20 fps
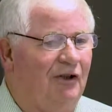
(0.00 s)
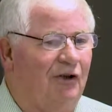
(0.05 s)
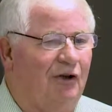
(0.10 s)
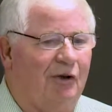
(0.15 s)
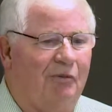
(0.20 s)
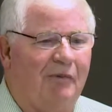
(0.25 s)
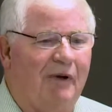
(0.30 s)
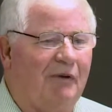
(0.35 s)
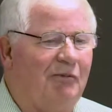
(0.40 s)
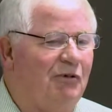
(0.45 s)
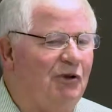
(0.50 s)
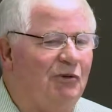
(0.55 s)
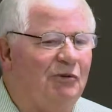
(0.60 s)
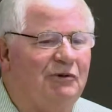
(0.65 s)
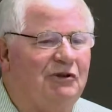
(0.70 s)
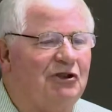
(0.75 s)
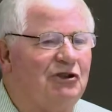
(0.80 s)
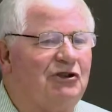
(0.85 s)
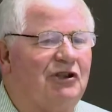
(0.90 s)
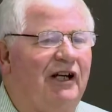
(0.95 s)
Or maybe you
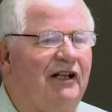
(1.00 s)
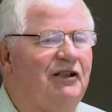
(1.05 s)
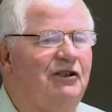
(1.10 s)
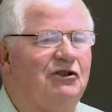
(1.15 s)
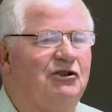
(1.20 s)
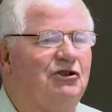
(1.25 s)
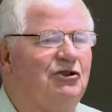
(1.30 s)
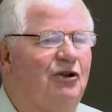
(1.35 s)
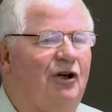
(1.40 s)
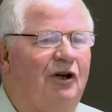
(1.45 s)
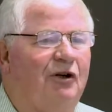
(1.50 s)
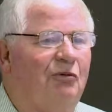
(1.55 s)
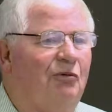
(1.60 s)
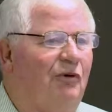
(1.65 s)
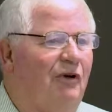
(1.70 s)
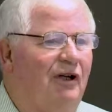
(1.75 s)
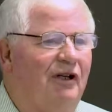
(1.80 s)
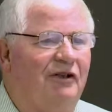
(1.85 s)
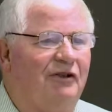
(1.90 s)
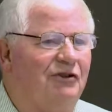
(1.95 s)
would just like to start
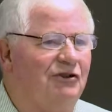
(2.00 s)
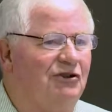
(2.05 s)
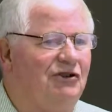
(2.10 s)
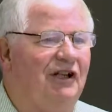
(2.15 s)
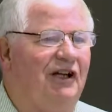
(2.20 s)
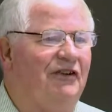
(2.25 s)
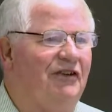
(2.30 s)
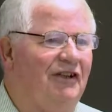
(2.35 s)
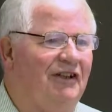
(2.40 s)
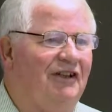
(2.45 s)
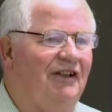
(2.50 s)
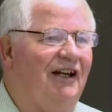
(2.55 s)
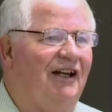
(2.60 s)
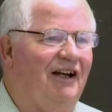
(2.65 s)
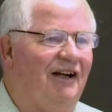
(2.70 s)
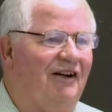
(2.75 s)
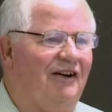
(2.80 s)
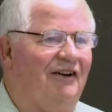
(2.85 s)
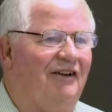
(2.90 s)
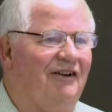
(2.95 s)
one and there's nothing
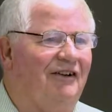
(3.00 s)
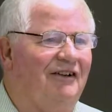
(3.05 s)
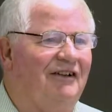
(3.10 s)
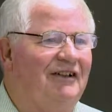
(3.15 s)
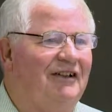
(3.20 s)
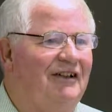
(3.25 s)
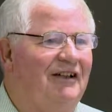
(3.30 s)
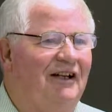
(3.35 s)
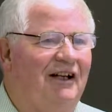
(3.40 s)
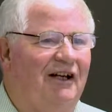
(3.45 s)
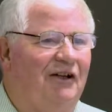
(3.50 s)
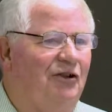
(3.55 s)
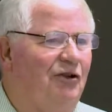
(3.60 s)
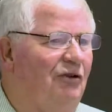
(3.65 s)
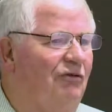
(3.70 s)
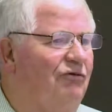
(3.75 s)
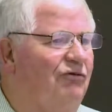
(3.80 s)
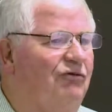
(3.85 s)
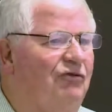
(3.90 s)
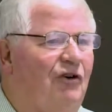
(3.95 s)
there, and
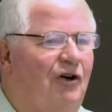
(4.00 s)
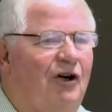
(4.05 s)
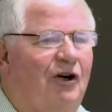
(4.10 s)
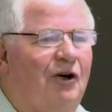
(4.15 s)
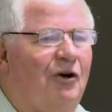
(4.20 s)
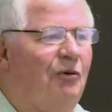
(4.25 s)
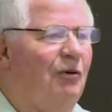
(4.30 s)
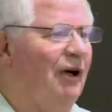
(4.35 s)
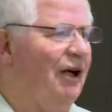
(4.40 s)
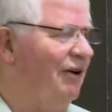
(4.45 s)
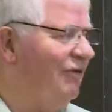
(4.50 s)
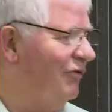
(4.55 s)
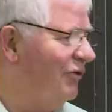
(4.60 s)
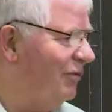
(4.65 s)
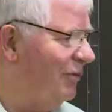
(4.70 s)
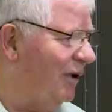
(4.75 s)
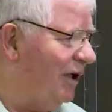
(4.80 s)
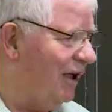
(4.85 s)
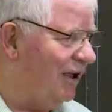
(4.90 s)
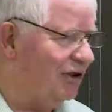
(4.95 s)
you're far away
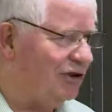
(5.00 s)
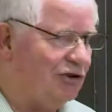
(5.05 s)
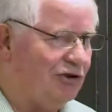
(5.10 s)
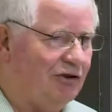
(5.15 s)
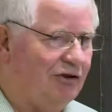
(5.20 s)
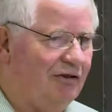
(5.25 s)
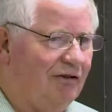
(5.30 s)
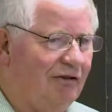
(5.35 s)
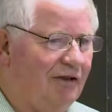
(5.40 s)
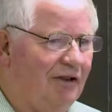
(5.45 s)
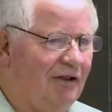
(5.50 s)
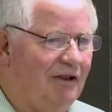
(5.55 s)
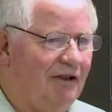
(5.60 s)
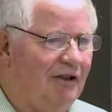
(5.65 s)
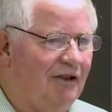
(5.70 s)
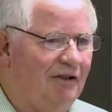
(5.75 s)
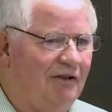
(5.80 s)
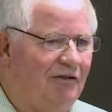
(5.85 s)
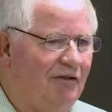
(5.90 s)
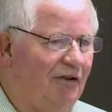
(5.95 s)
from us.
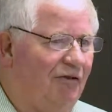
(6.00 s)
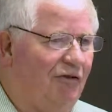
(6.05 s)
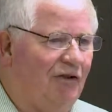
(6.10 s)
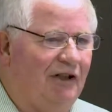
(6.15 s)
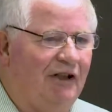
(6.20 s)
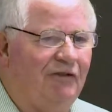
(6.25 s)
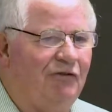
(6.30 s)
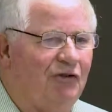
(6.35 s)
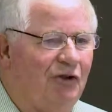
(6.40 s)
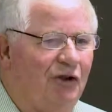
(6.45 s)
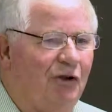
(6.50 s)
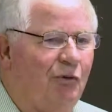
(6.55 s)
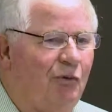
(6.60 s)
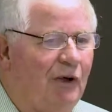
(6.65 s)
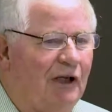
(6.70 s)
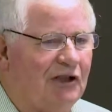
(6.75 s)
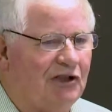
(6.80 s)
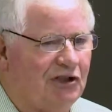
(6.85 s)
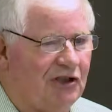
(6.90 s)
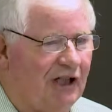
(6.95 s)
If you lived on the
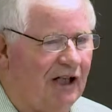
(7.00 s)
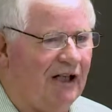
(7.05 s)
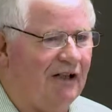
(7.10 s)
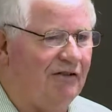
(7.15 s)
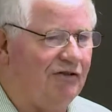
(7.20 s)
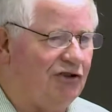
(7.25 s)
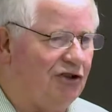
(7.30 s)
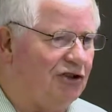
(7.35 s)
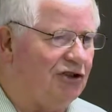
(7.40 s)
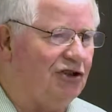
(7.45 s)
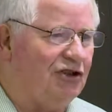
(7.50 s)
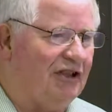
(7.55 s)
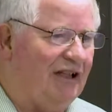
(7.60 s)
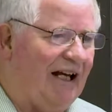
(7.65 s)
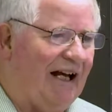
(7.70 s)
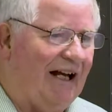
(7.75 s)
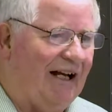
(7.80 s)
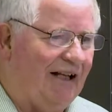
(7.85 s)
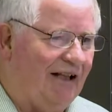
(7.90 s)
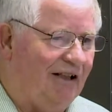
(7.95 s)
west side of
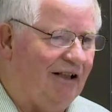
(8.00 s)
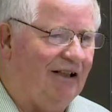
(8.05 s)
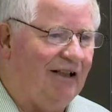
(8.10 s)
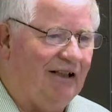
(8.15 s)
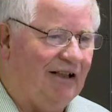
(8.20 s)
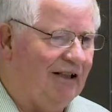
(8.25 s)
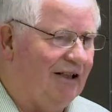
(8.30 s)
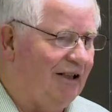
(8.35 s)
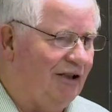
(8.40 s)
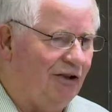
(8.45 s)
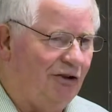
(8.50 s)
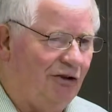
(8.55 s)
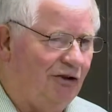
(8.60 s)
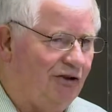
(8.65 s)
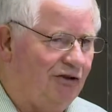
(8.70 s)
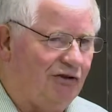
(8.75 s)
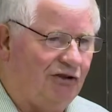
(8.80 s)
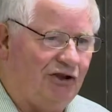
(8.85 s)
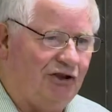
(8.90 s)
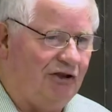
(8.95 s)
Cincinnati,
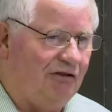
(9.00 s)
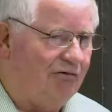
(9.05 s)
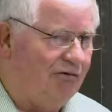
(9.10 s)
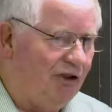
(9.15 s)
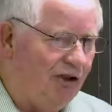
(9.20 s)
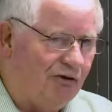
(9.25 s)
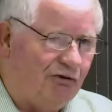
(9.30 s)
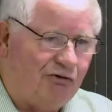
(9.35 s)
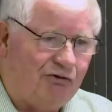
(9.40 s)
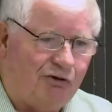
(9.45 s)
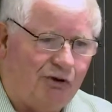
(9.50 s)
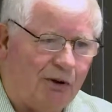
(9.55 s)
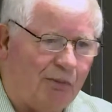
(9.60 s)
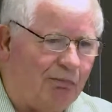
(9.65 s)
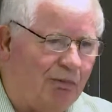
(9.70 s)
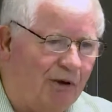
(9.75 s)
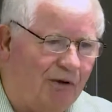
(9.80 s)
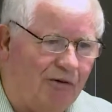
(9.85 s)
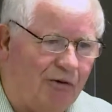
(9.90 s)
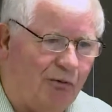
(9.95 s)
you'd
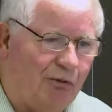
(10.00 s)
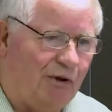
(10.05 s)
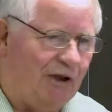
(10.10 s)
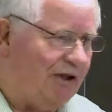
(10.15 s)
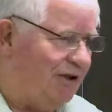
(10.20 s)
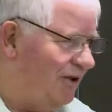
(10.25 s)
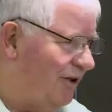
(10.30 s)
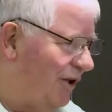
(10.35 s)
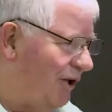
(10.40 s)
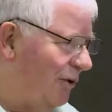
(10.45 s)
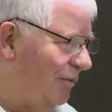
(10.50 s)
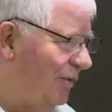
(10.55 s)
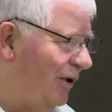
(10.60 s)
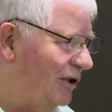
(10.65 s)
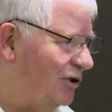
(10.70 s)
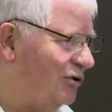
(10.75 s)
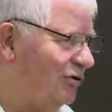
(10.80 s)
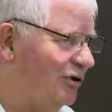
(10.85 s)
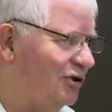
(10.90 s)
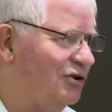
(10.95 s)
trip over
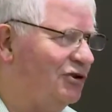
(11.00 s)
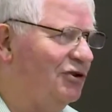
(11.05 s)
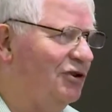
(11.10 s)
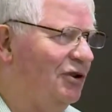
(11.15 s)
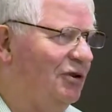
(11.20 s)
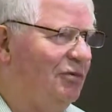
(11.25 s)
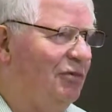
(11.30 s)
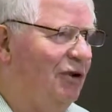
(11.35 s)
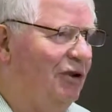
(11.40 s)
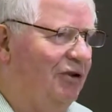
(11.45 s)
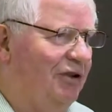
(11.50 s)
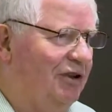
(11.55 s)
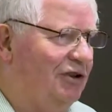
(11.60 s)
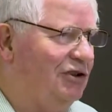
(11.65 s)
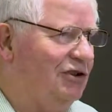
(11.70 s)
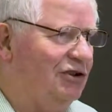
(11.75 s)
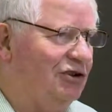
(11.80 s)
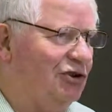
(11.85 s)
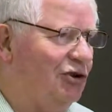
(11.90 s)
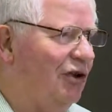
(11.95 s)
home-based Christian communities
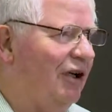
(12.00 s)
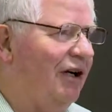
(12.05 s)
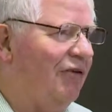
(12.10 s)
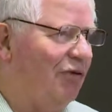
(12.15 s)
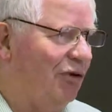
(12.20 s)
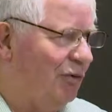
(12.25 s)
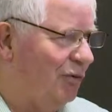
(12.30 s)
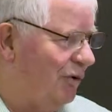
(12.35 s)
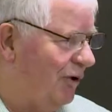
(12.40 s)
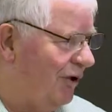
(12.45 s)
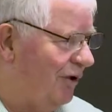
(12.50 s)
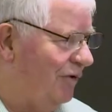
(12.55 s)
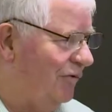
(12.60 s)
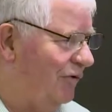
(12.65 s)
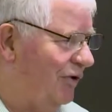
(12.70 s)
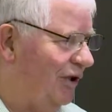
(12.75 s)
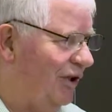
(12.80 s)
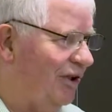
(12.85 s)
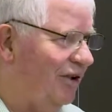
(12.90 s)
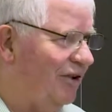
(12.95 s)
because they're everywhere
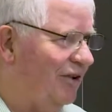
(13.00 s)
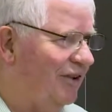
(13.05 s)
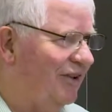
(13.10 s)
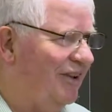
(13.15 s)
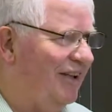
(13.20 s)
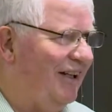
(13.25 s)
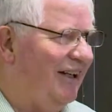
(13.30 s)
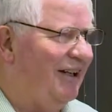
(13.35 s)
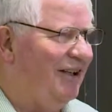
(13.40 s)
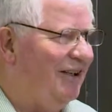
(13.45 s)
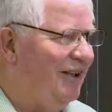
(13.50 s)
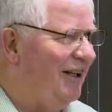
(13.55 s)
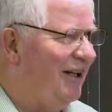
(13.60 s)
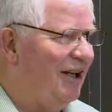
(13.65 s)
over there, okay?